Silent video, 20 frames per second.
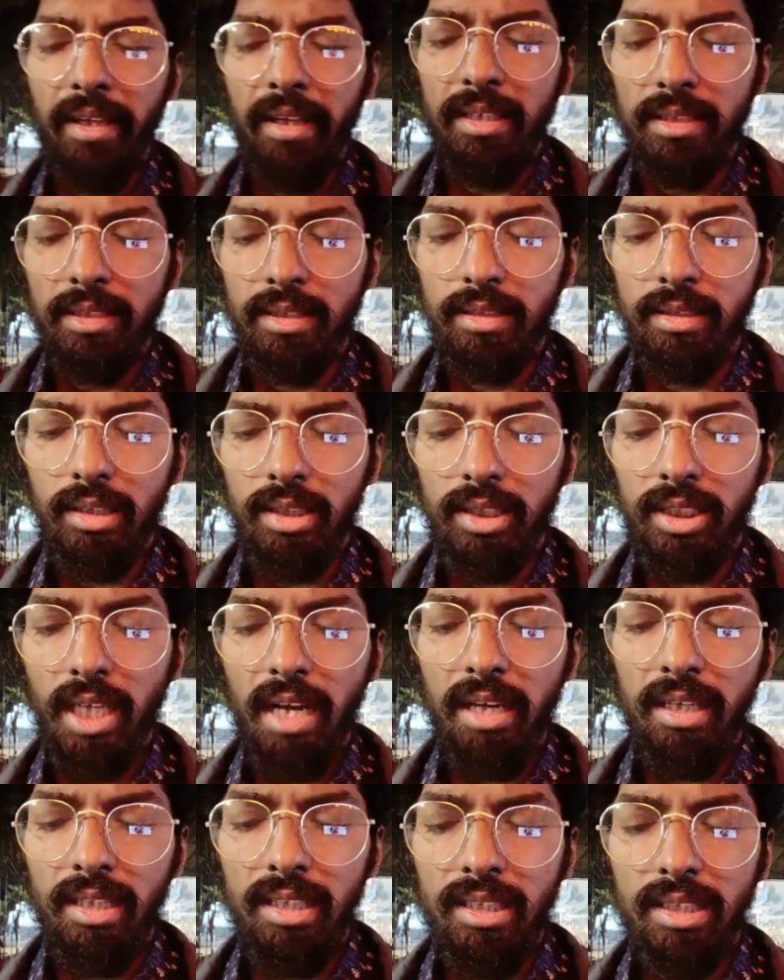is, the
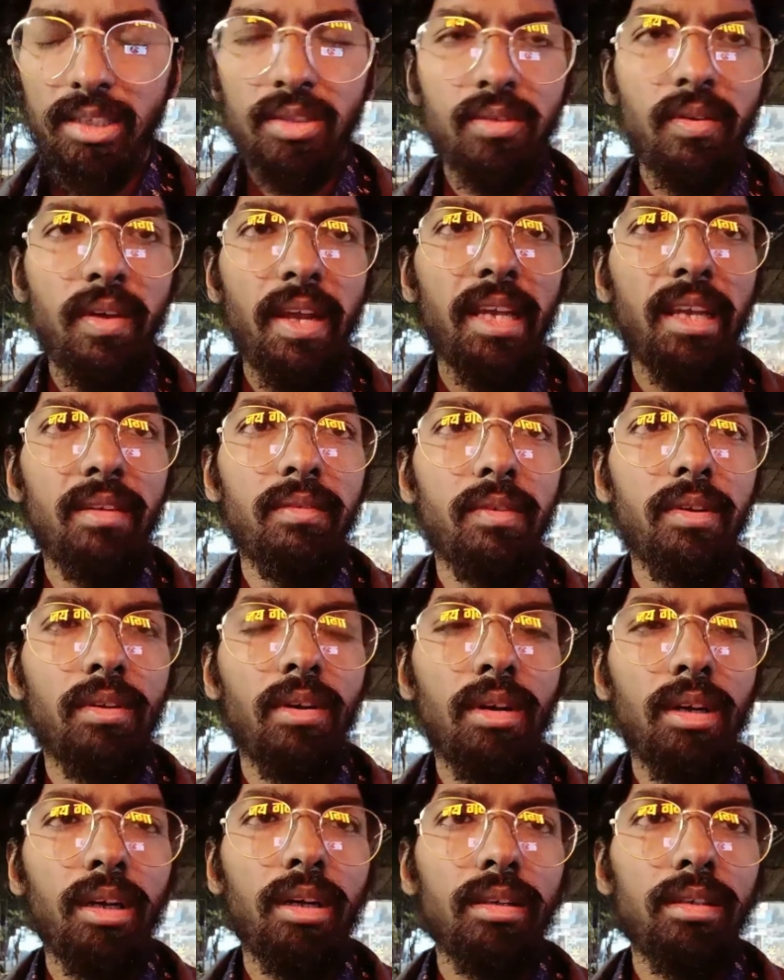shiny Scraggy, we
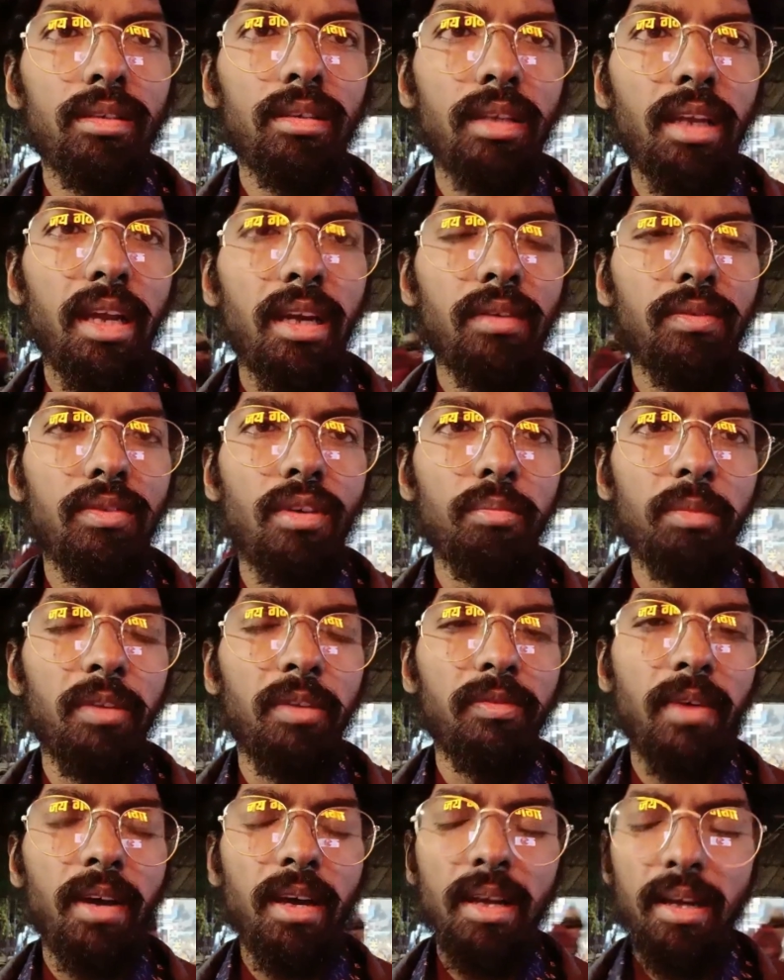got that from
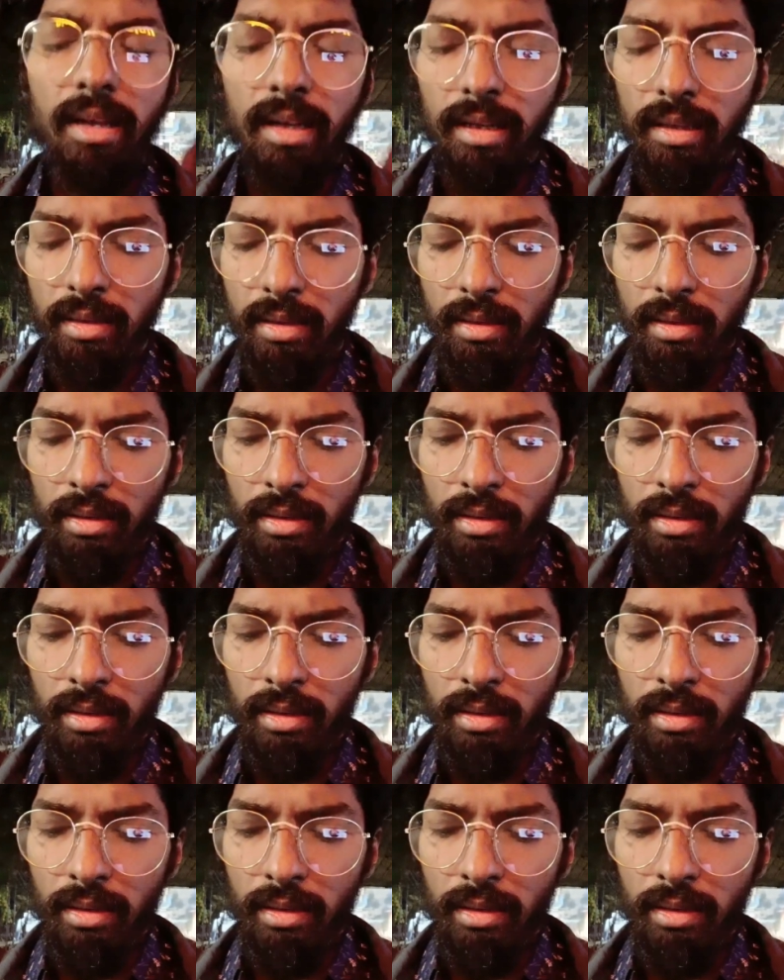the wild.